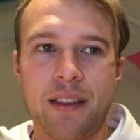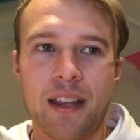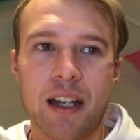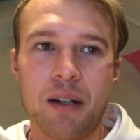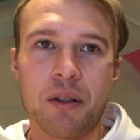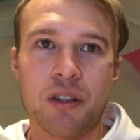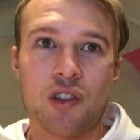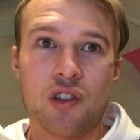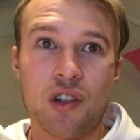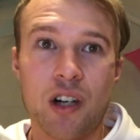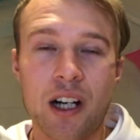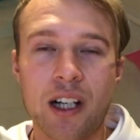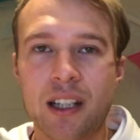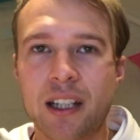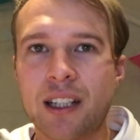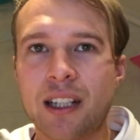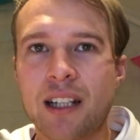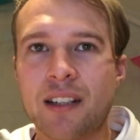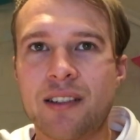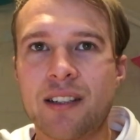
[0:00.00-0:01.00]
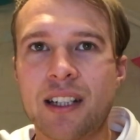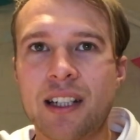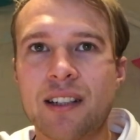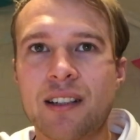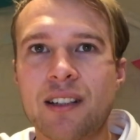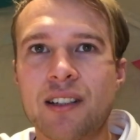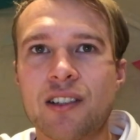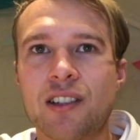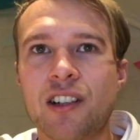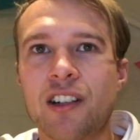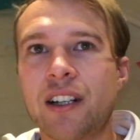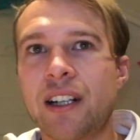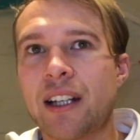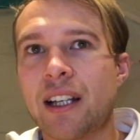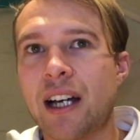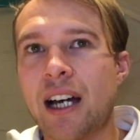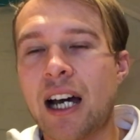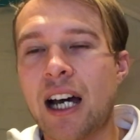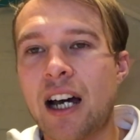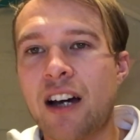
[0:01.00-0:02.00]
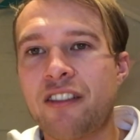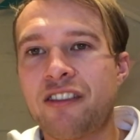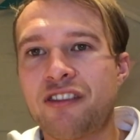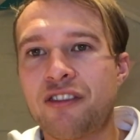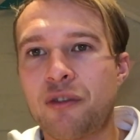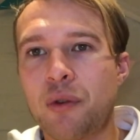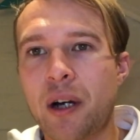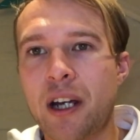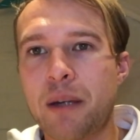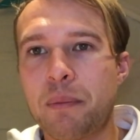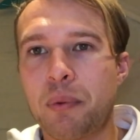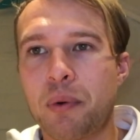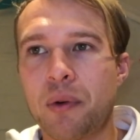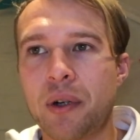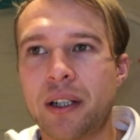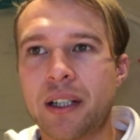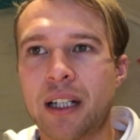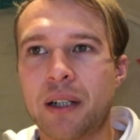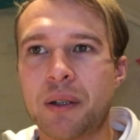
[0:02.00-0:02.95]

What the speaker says: They were struggling that season, so at the halfway point,